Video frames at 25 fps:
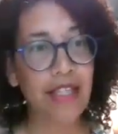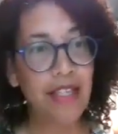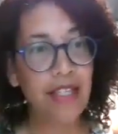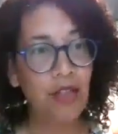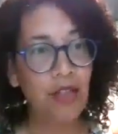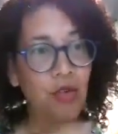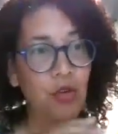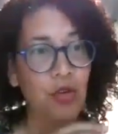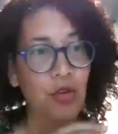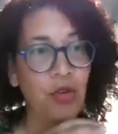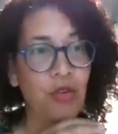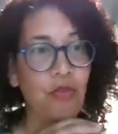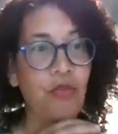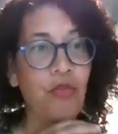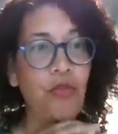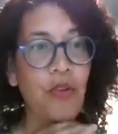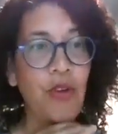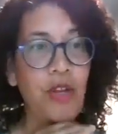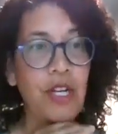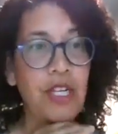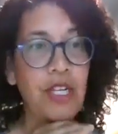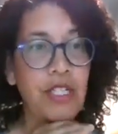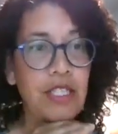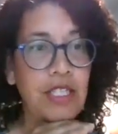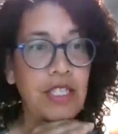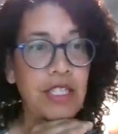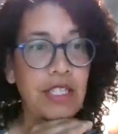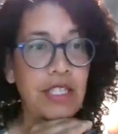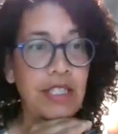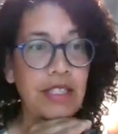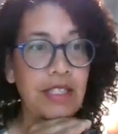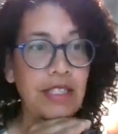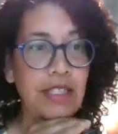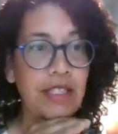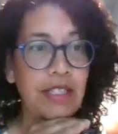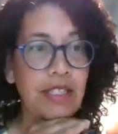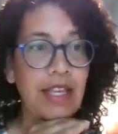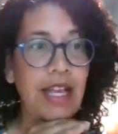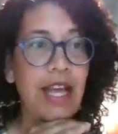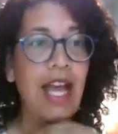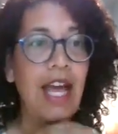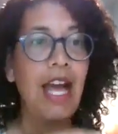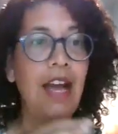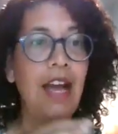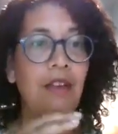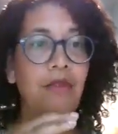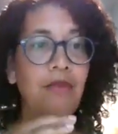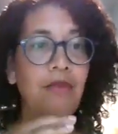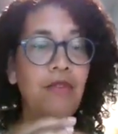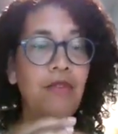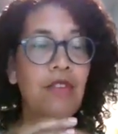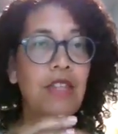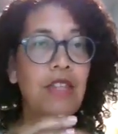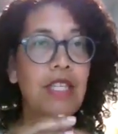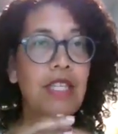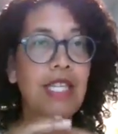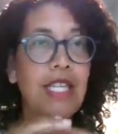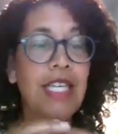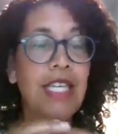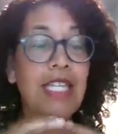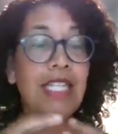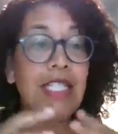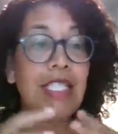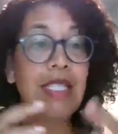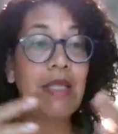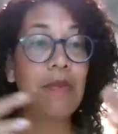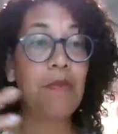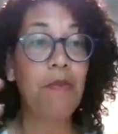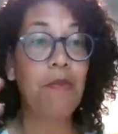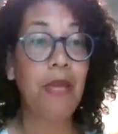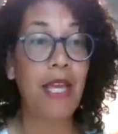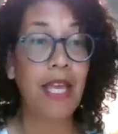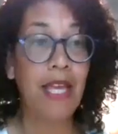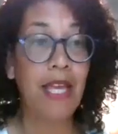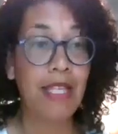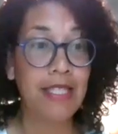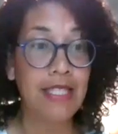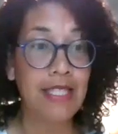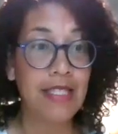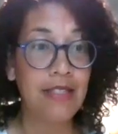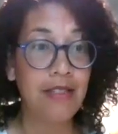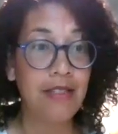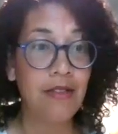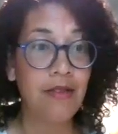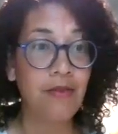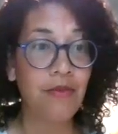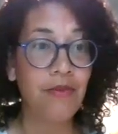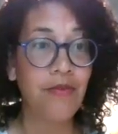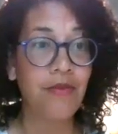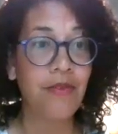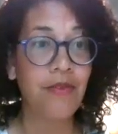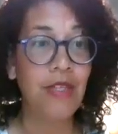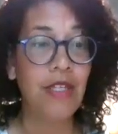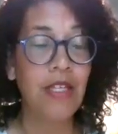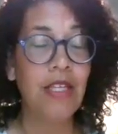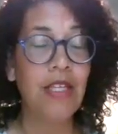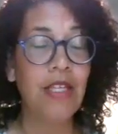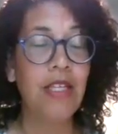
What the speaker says: in order for it to have the expansive